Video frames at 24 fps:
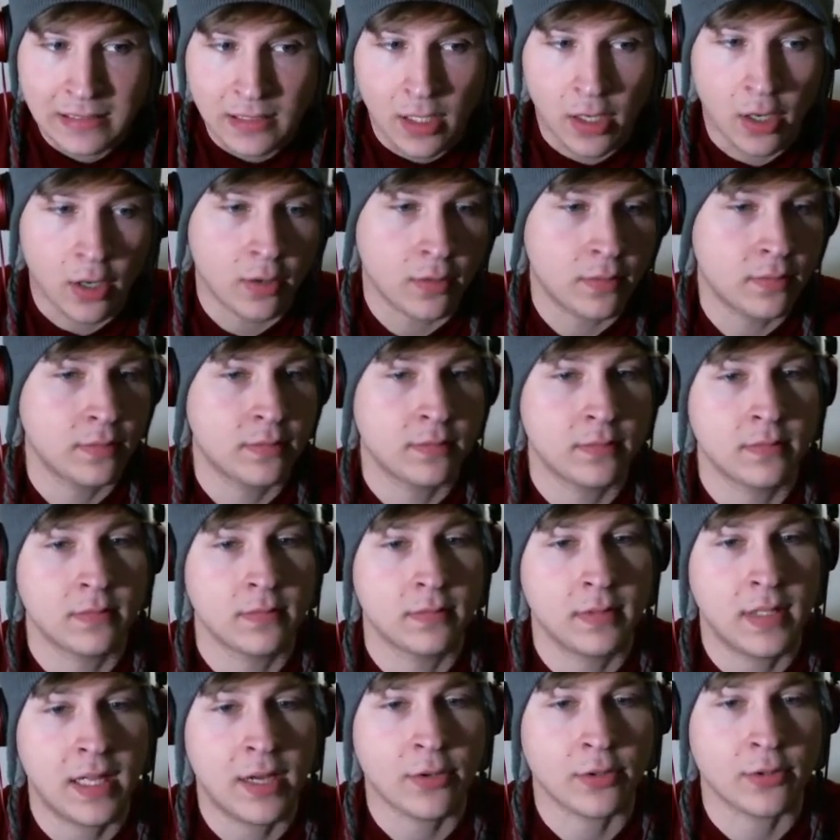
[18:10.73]
Oh.
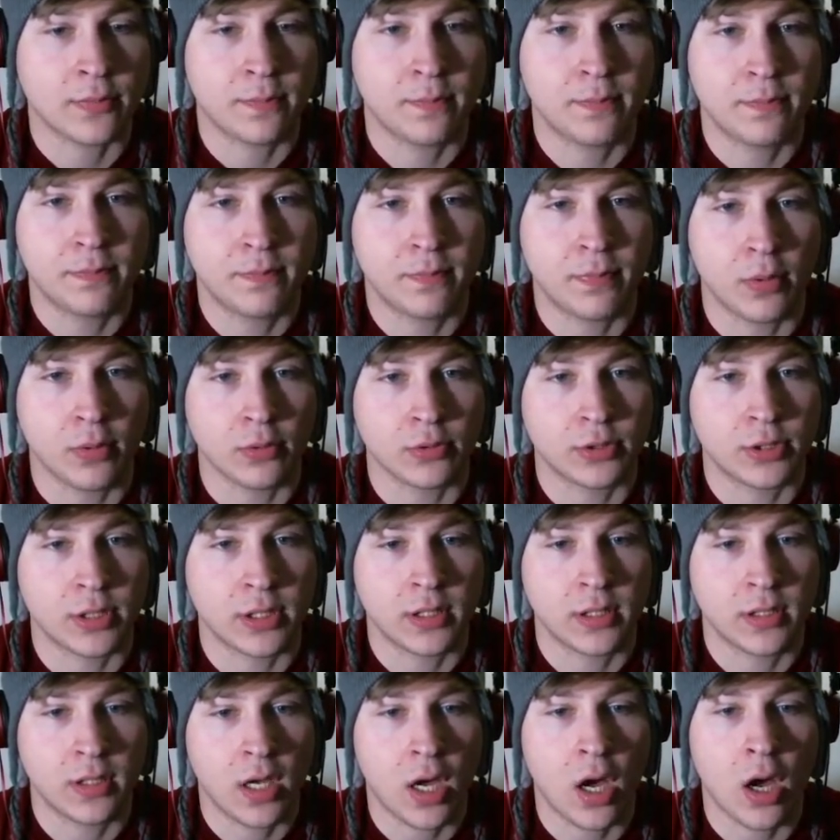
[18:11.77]
That was bullshit.
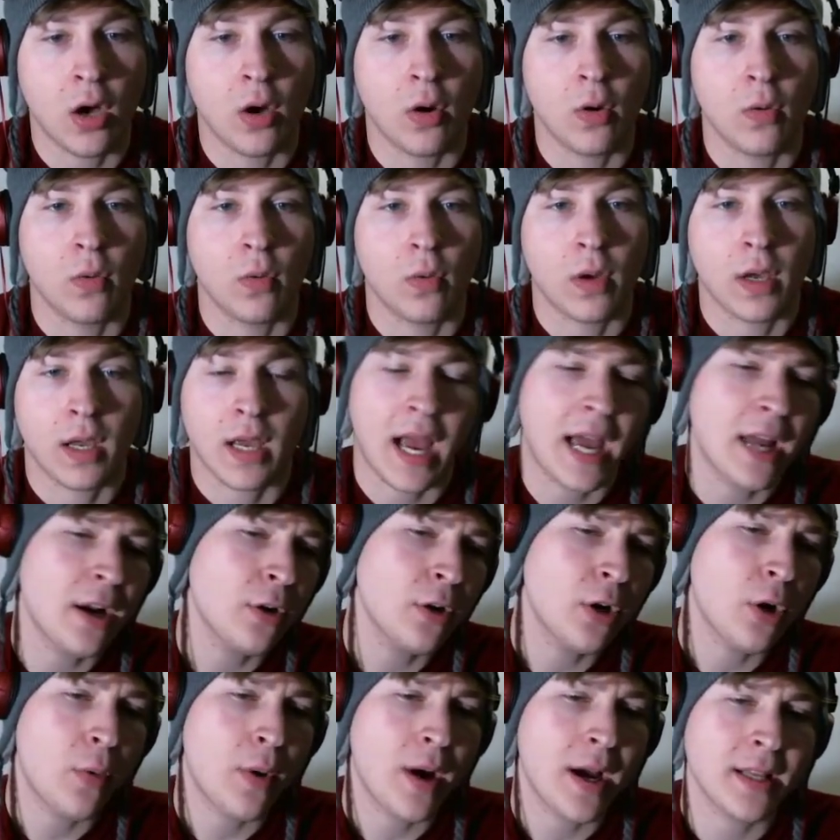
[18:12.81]
Oh. I don't
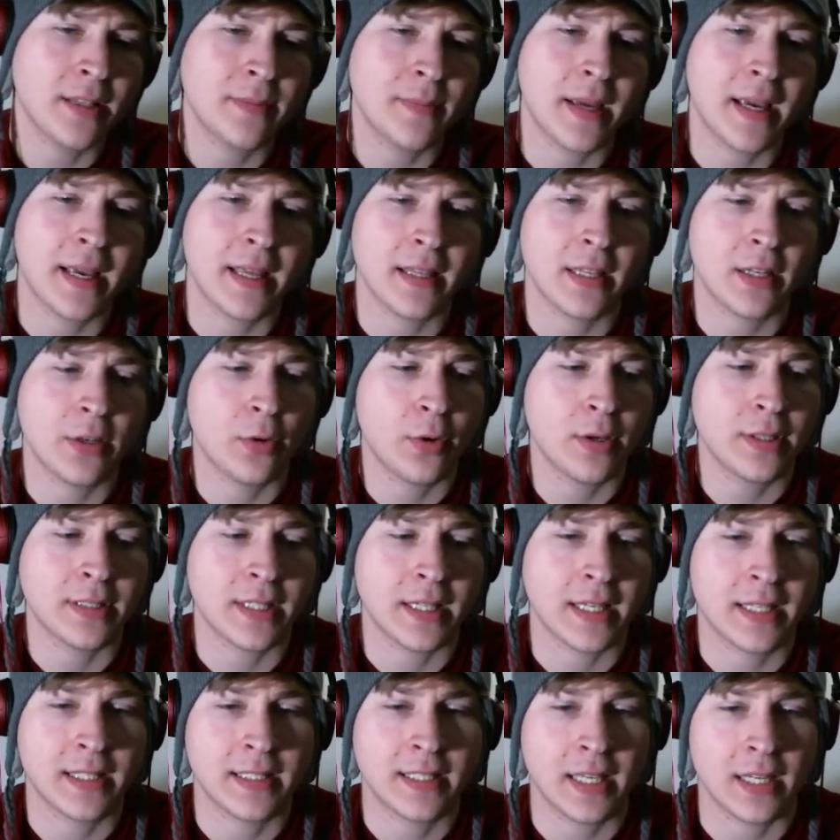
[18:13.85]
know why he's making the noise
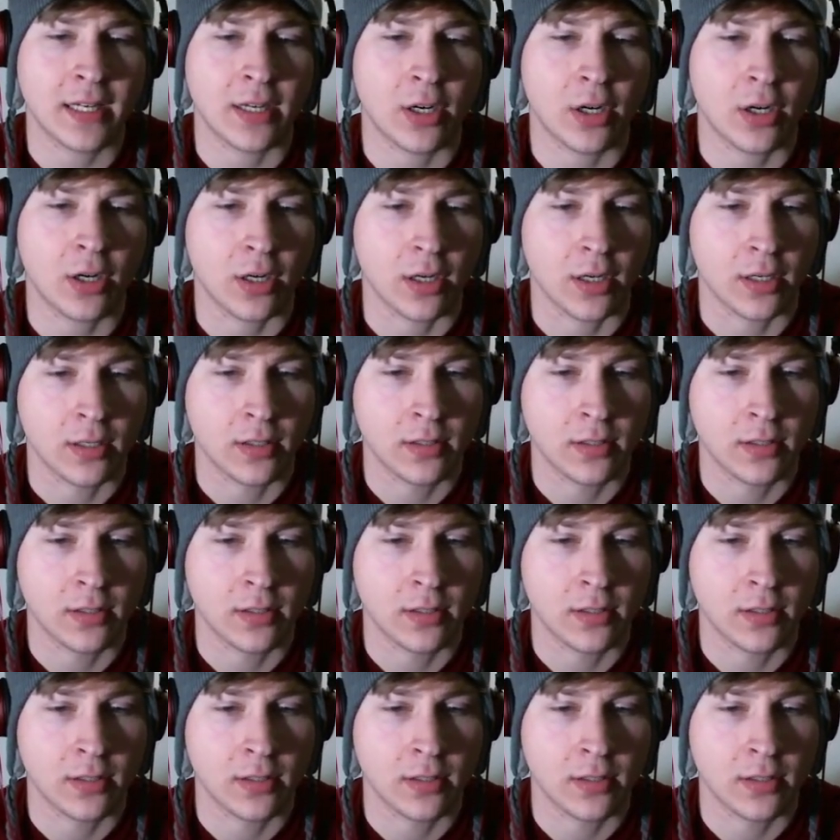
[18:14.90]
like he's getting hurt.